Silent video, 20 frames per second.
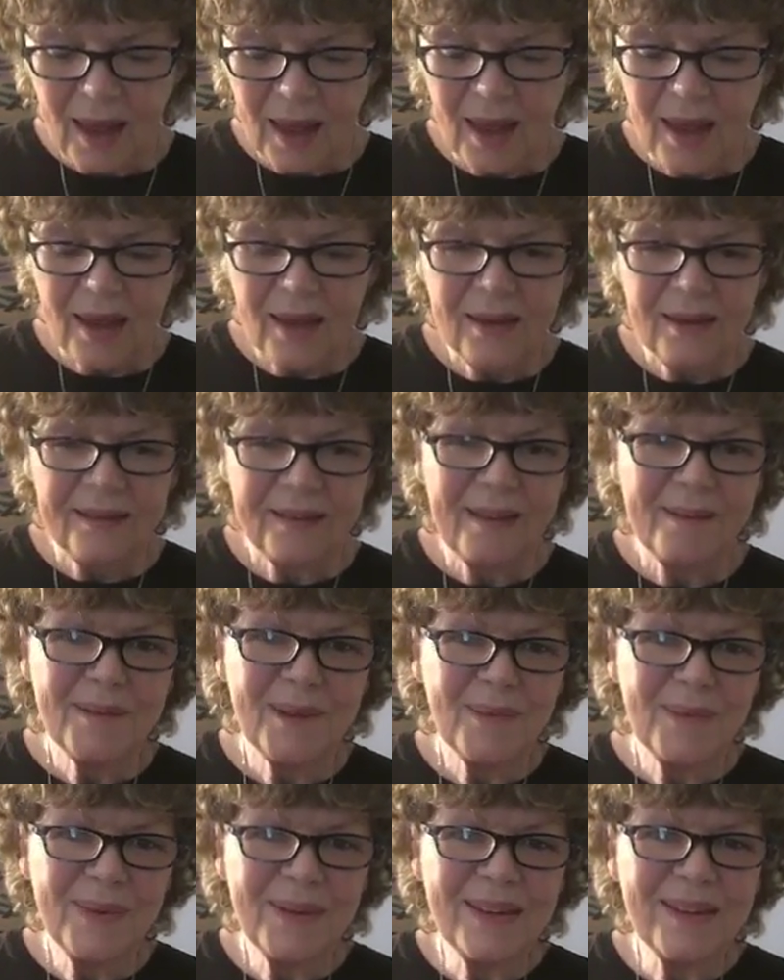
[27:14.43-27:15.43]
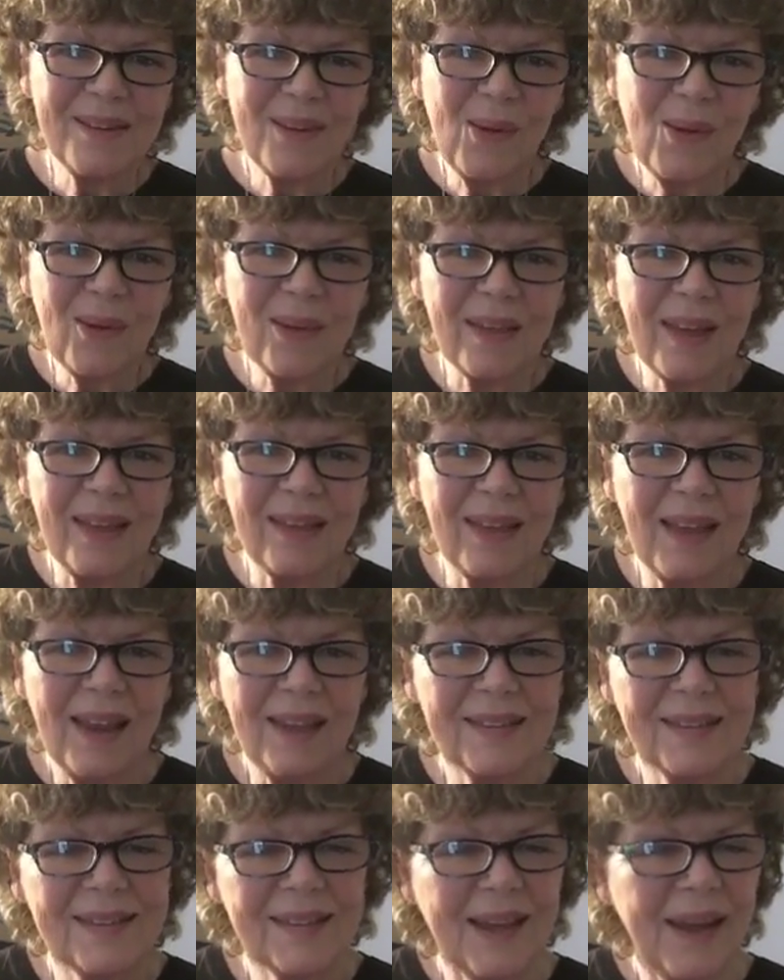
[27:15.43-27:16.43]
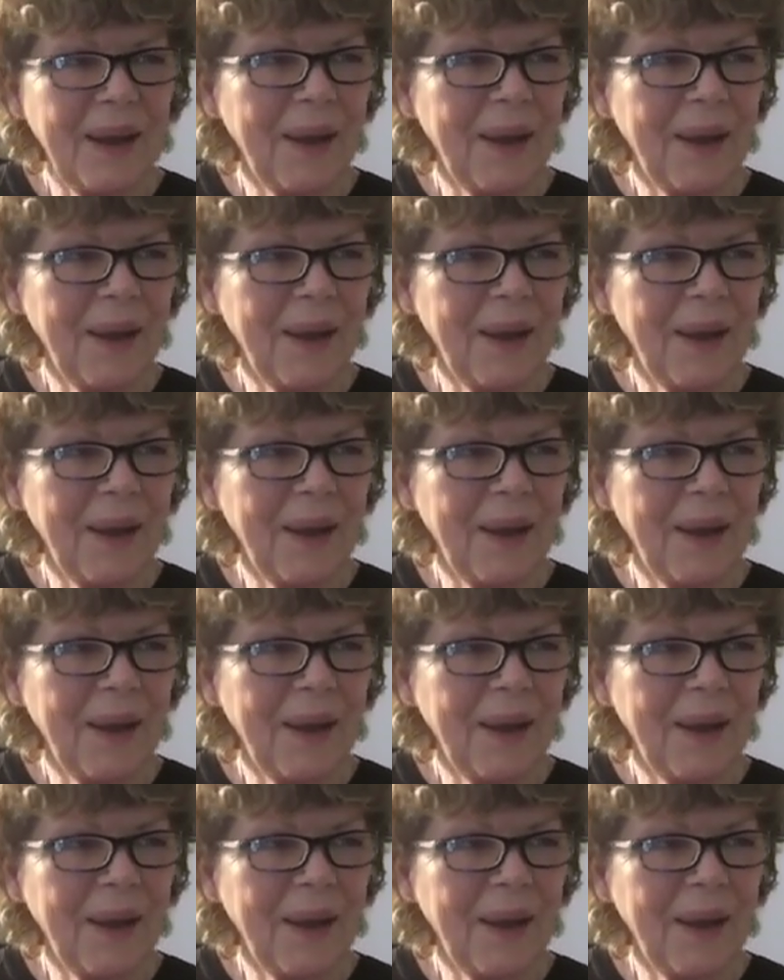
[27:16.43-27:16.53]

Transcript: And I mean, we know that